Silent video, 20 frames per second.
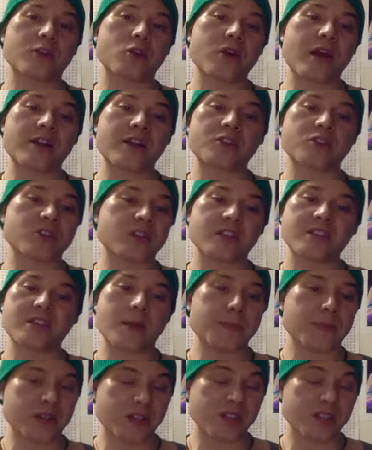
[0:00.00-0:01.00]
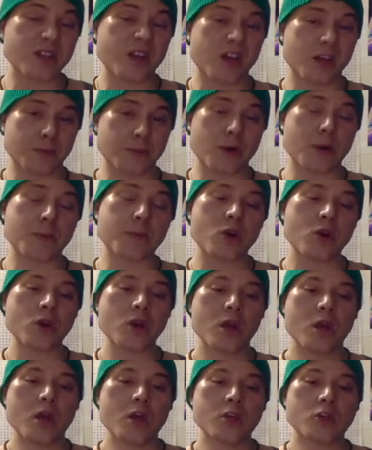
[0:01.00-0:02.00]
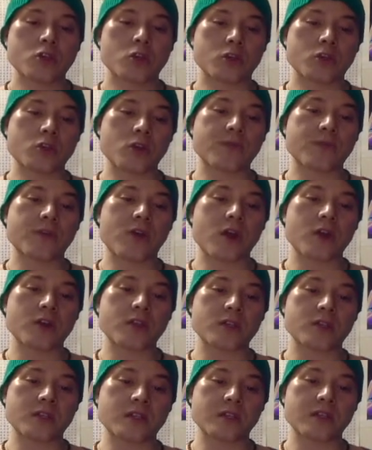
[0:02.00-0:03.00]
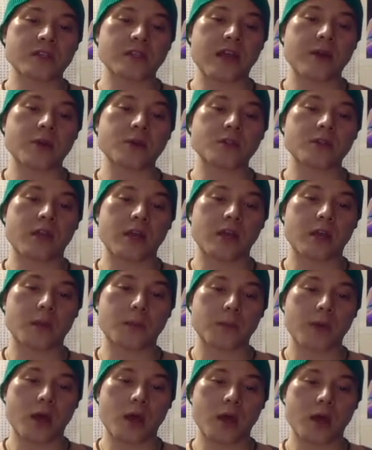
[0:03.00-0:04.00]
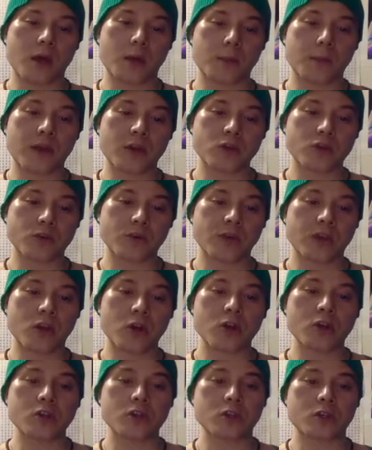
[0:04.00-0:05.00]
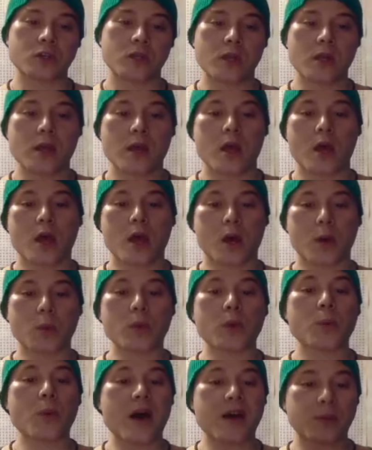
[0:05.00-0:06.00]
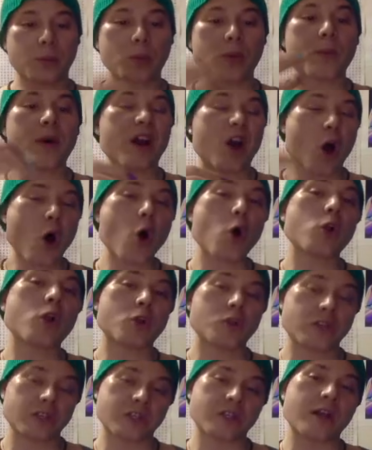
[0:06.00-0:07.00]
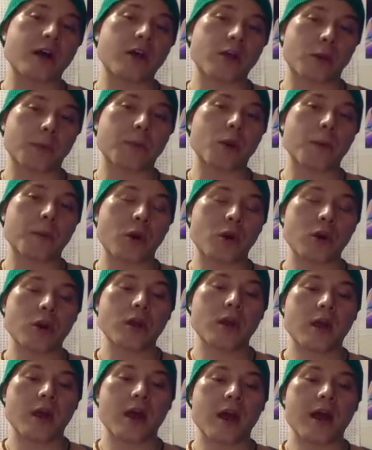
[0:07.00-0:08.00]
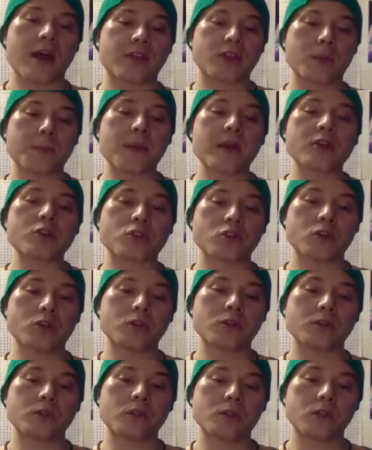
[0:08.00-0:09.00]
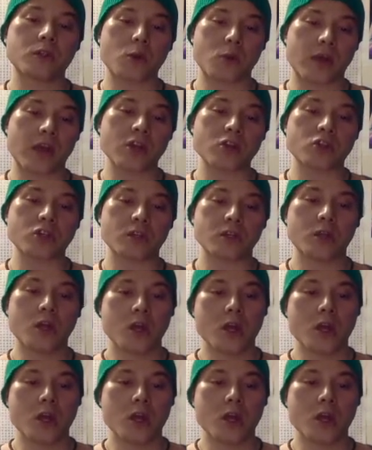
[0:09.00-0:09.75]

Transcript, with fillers: They're not just going to say midsystolic murmur. So, so far, this doesn't sound like uh, mitral regurg. Uh, we want we want a holosystolic murmur at the mitral location.